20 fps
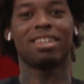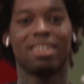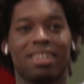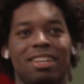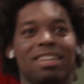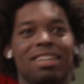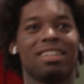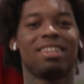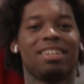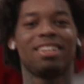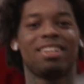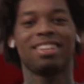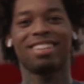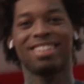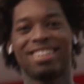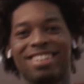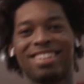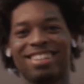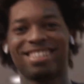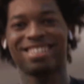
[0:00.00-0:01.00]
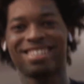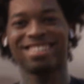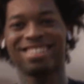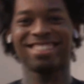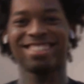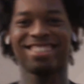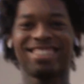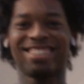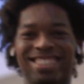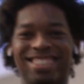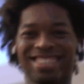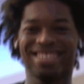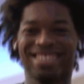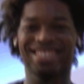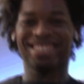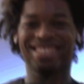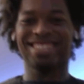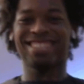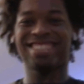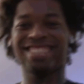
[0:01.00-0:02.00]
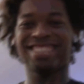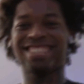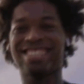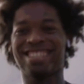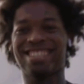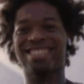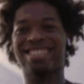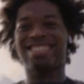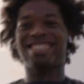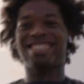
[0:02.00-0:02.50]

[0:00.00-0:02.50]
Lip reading: or from the secondary source to say, this is what he's